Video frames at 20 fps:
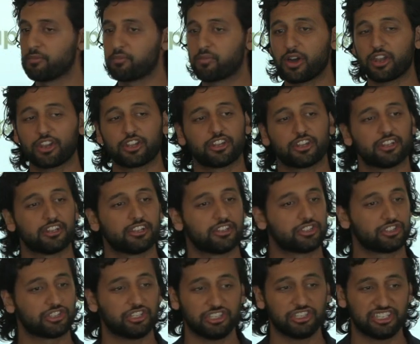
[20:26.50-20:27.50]
But
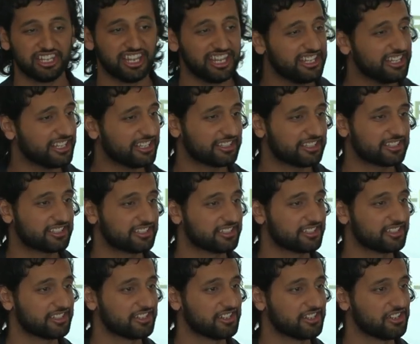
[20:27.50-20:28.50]
she didn't.
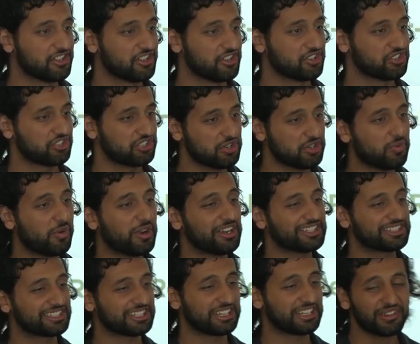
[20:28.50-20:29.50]
She
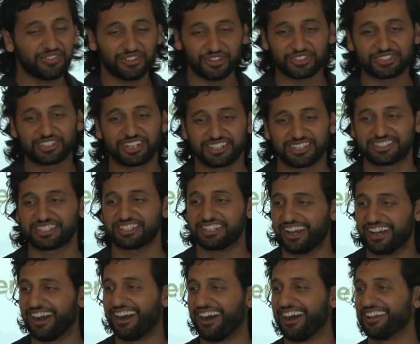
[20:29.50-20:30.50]
wanted to give her son to
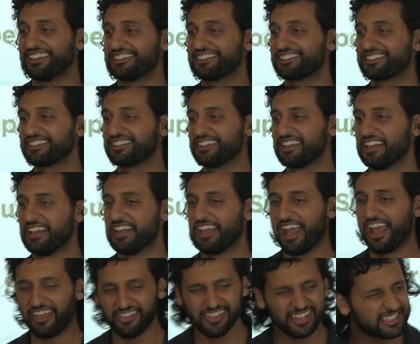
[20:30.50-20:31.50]
God.
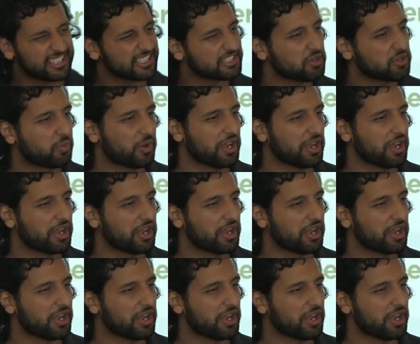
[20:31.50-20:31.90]
And this is a